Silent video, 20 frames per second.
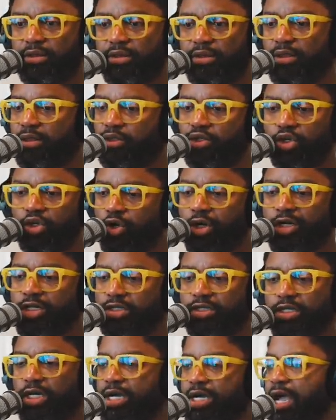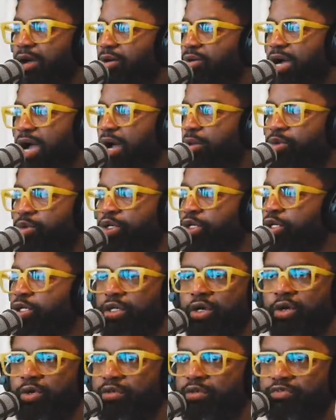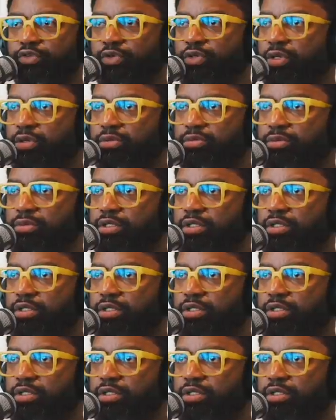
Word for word: You're going to suck. How, how are you going to learn if you don't